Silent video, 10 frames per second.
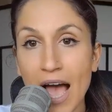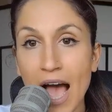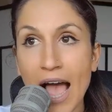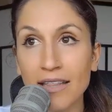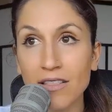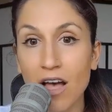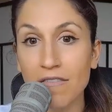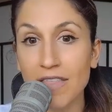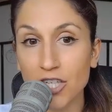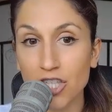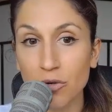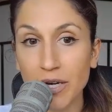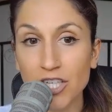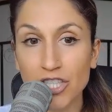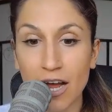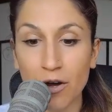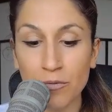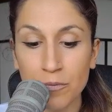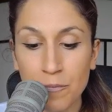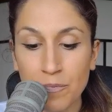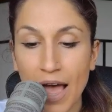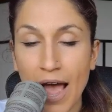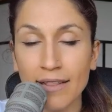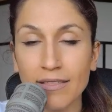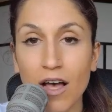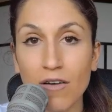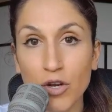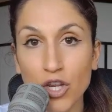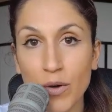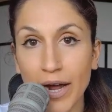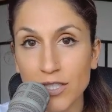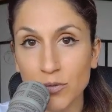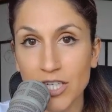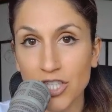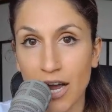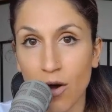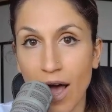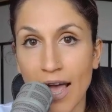I love that she reached out. I love when you guys reach out.